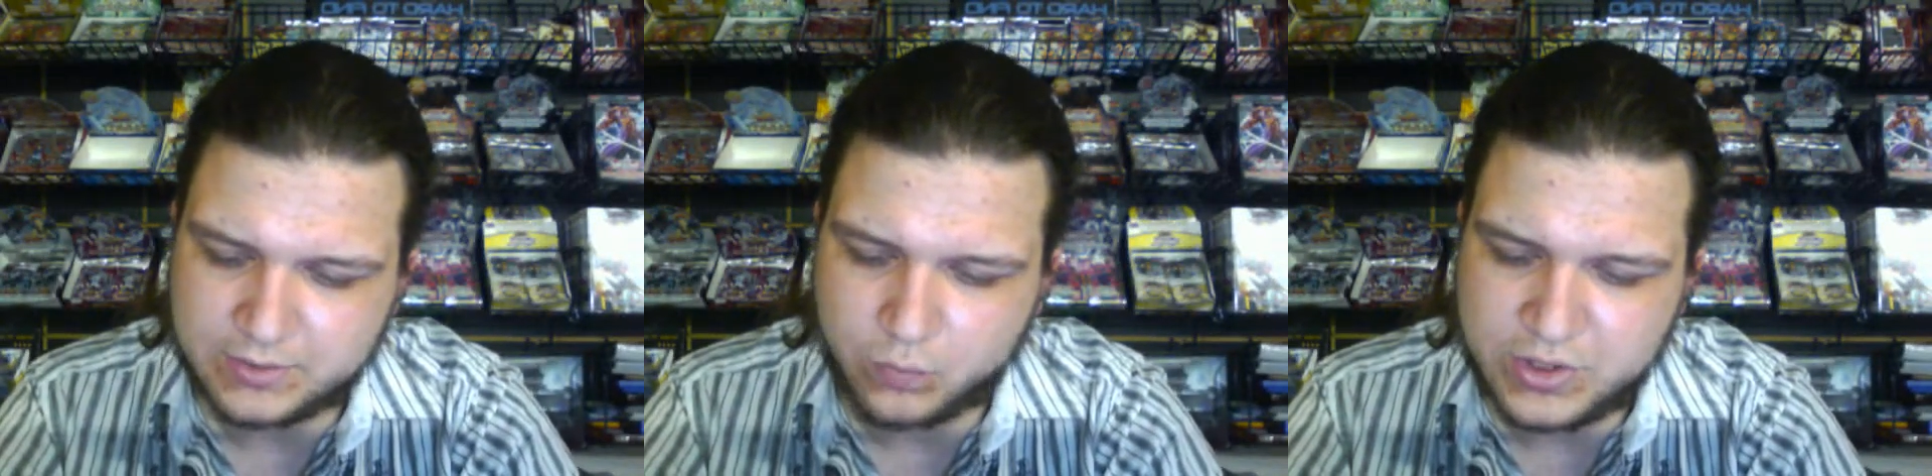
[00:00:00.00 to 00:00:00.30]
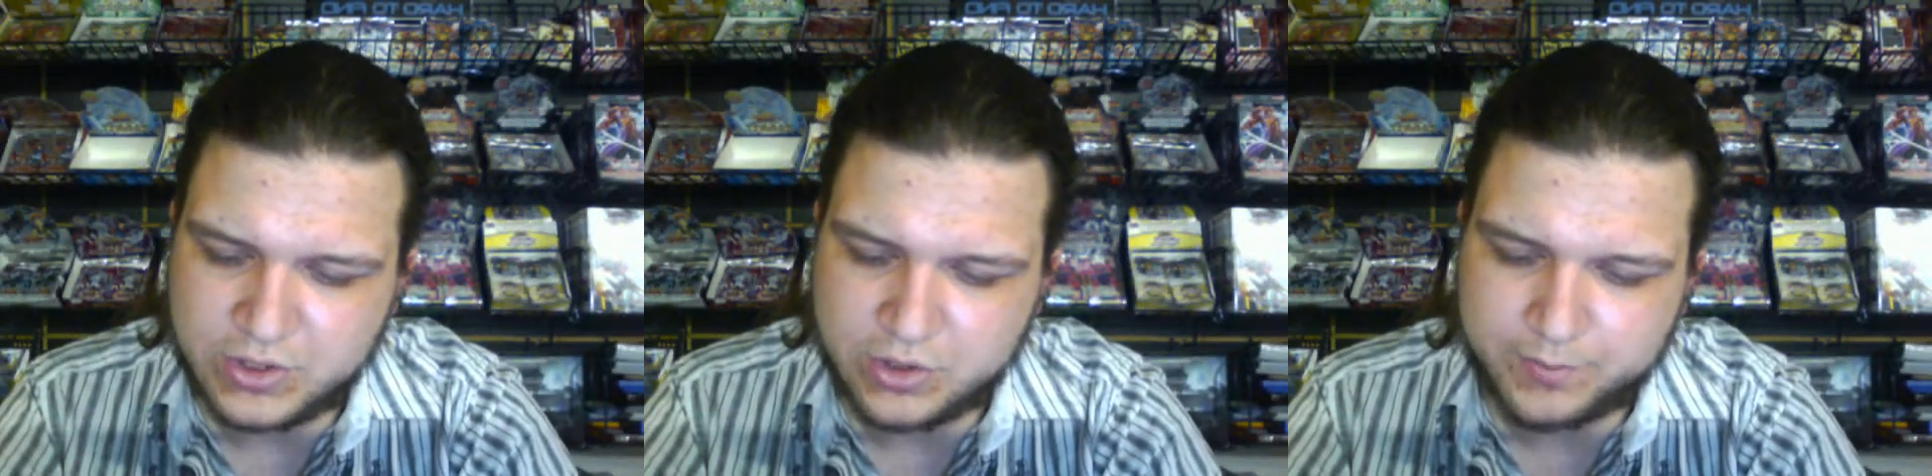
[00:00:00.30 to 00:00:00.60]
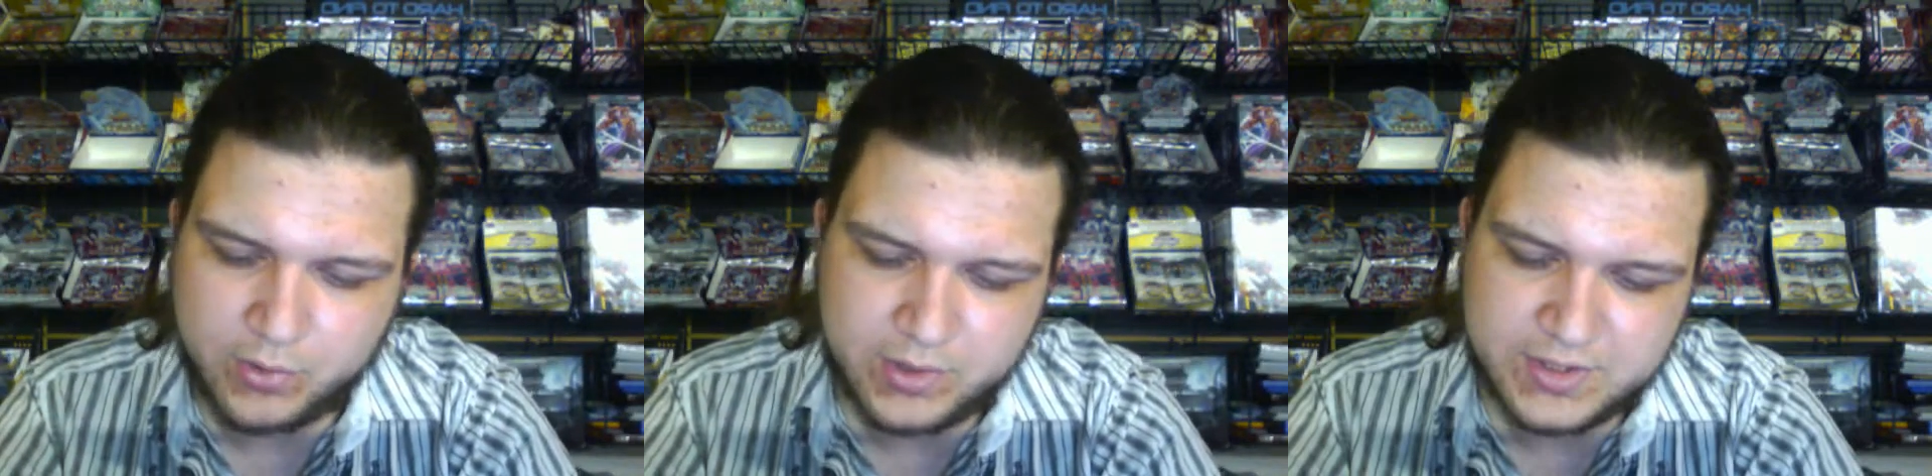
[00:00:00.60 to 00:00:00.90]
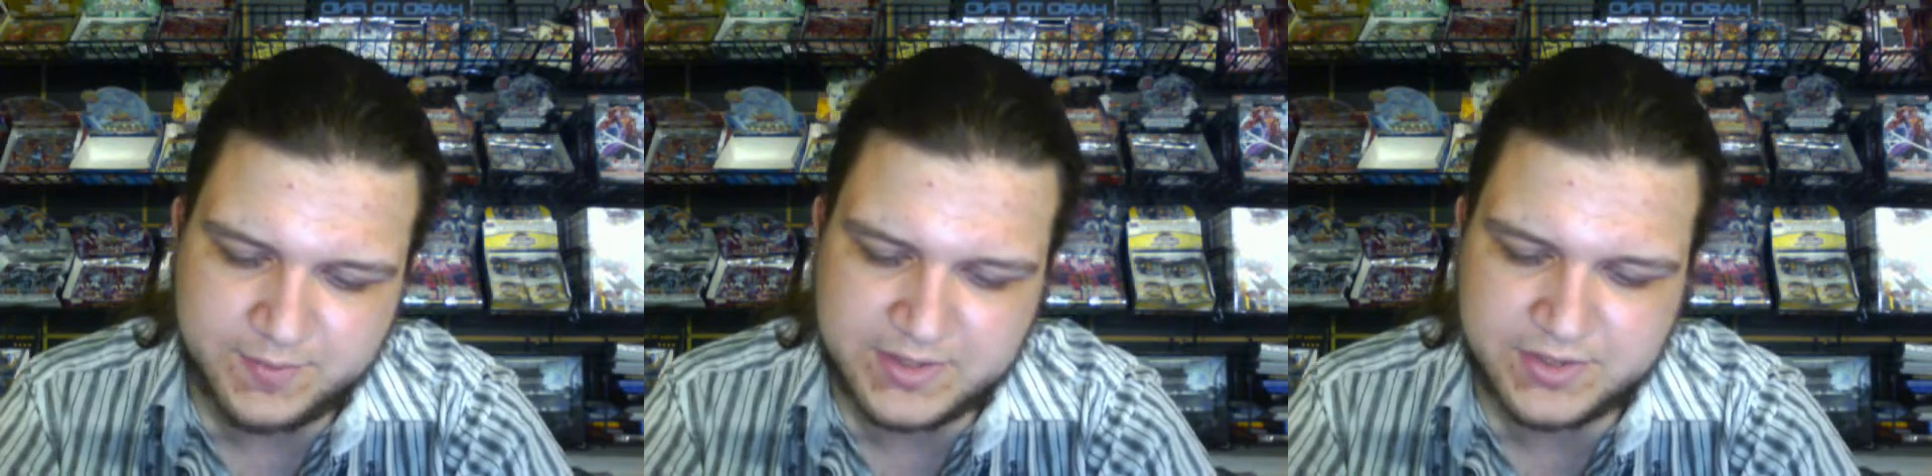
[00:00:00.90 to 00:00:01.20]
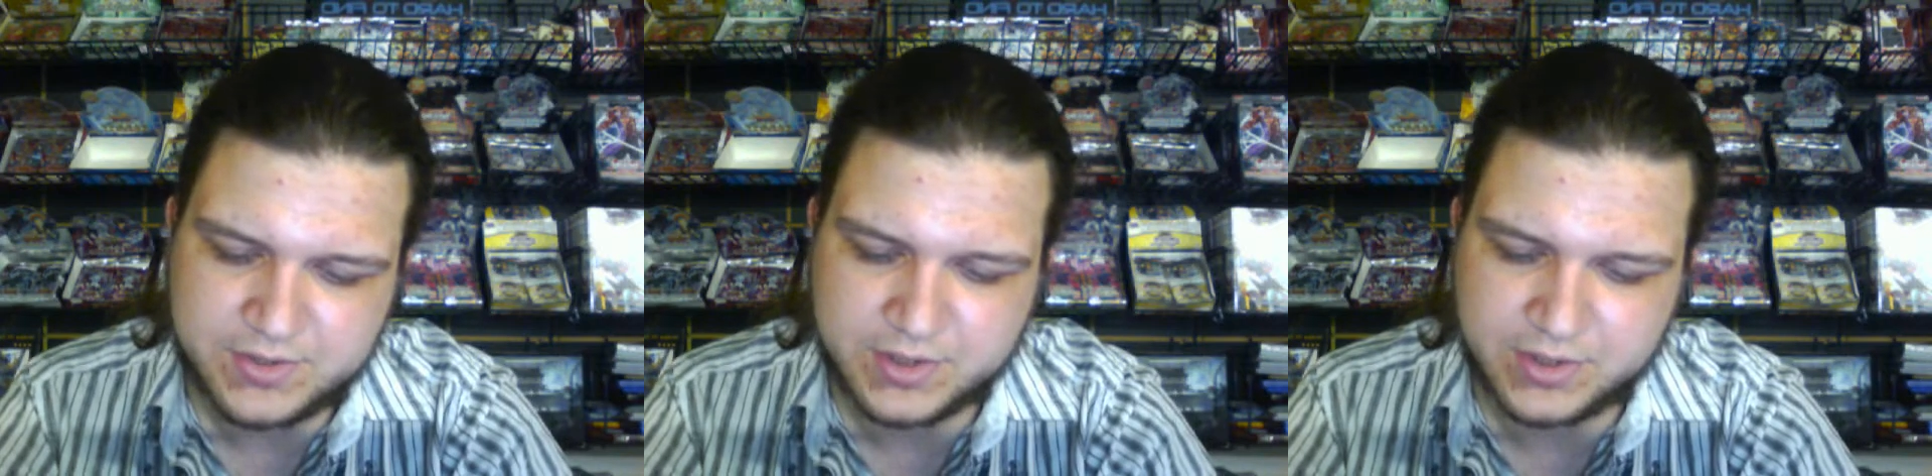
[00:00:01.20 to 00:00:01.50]
When your opponent's
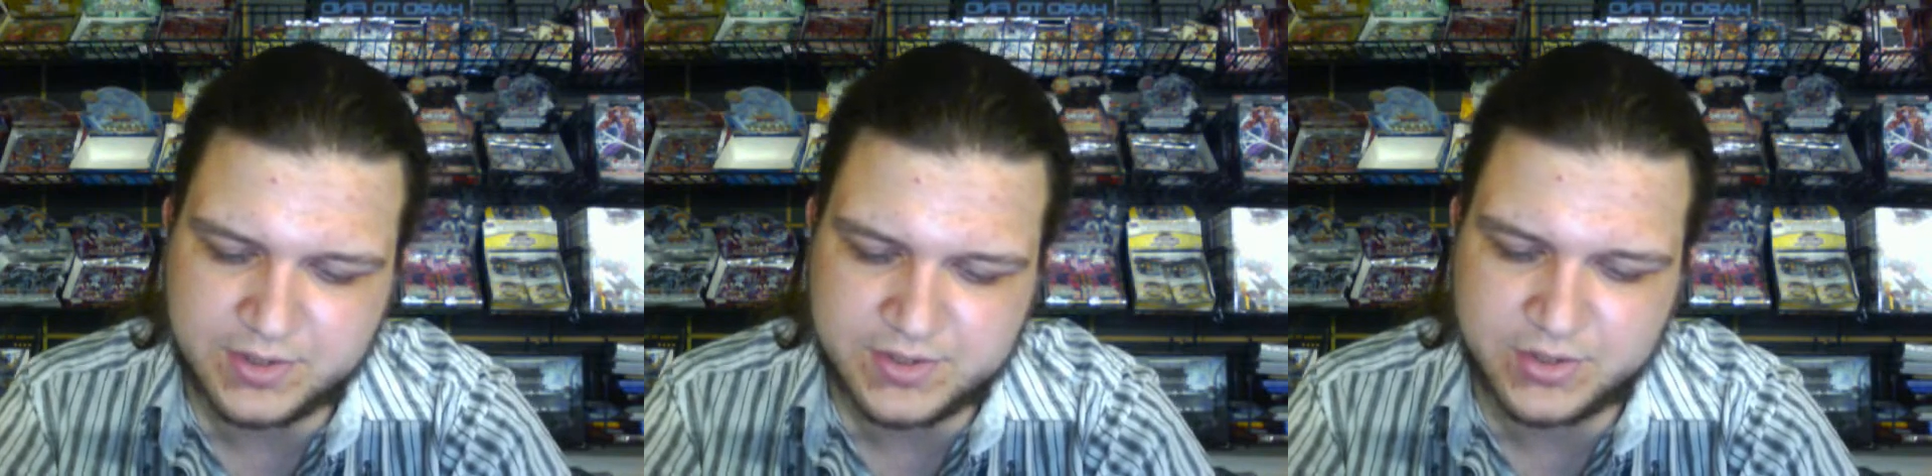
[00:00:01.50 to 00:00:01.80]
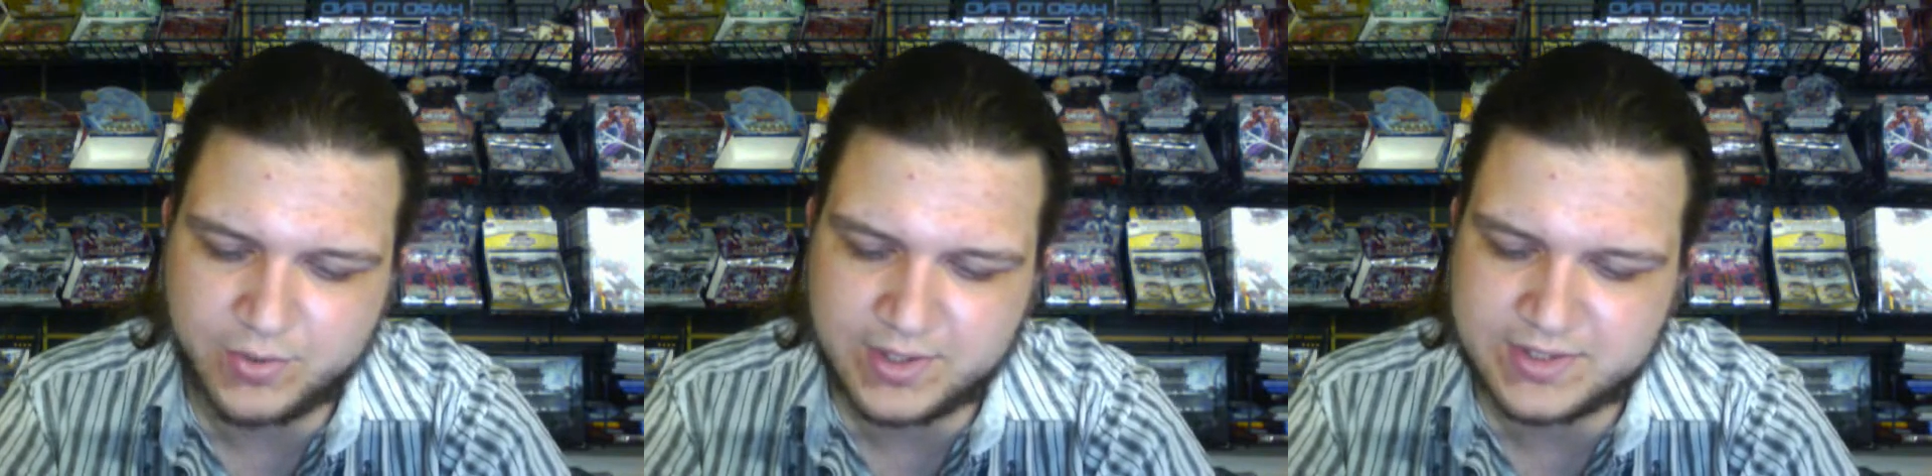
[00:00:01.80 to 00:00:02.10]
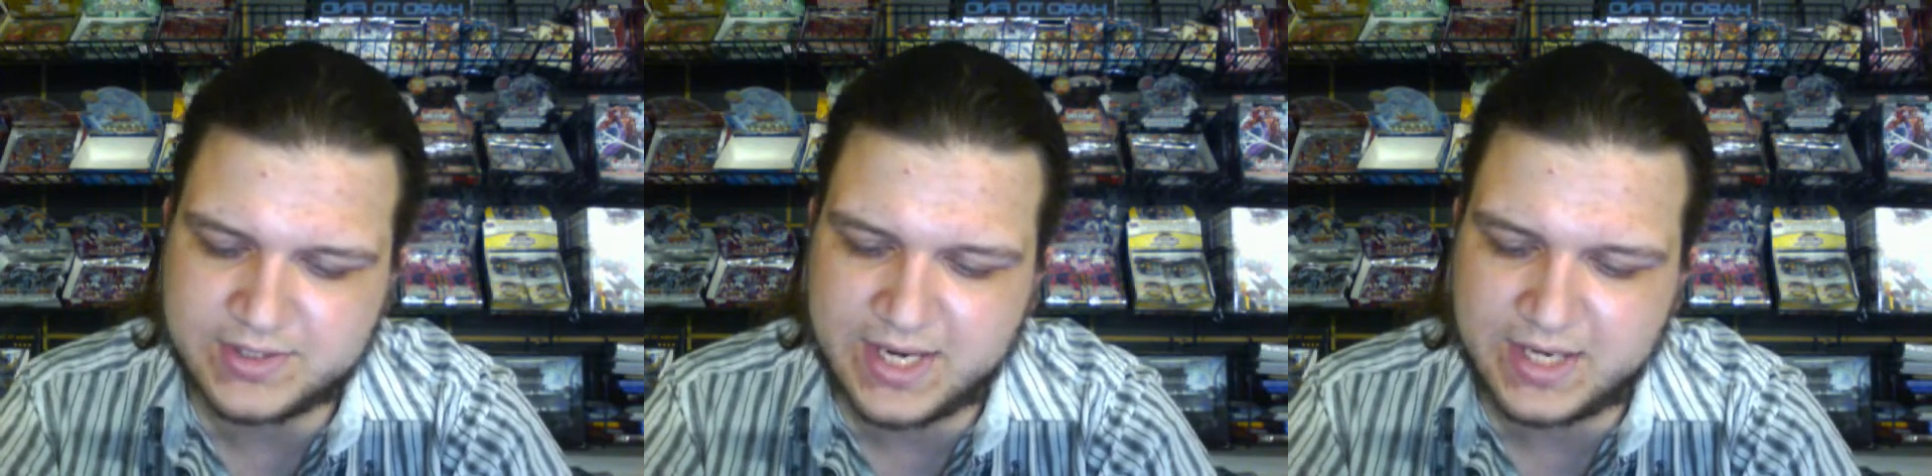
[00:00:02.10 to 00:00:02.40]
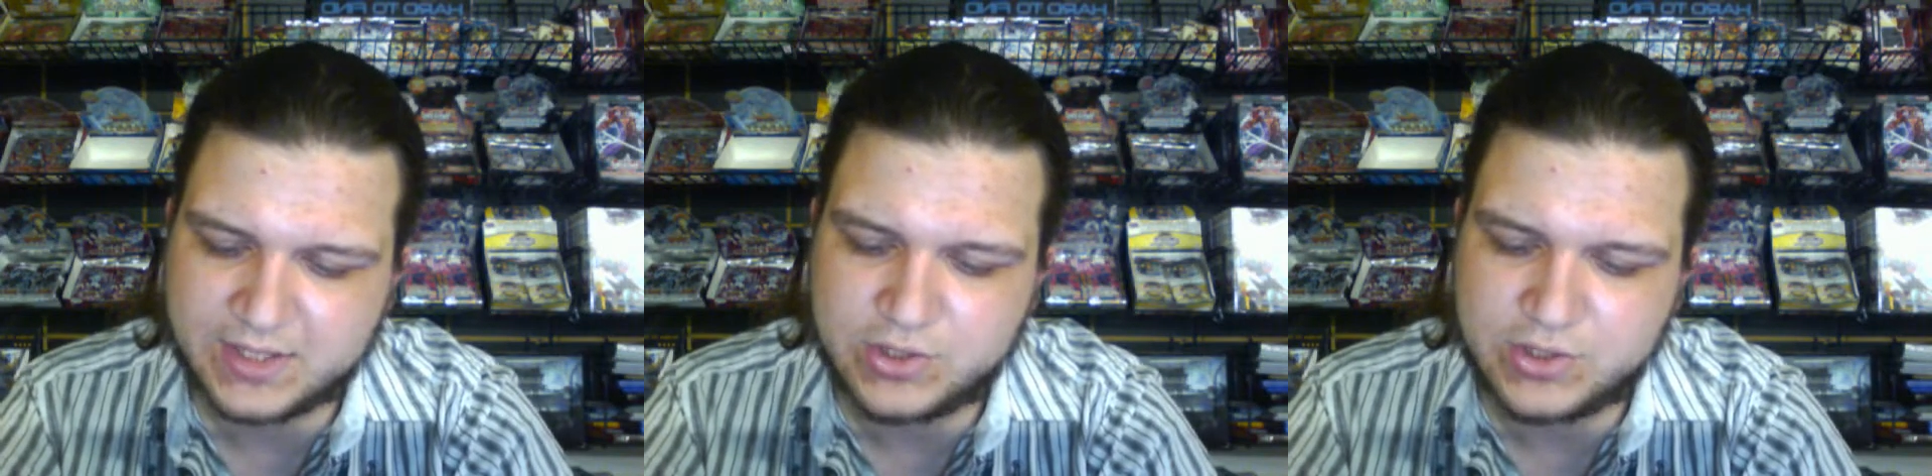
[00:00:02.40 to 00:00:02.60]
monster declares a direct attack,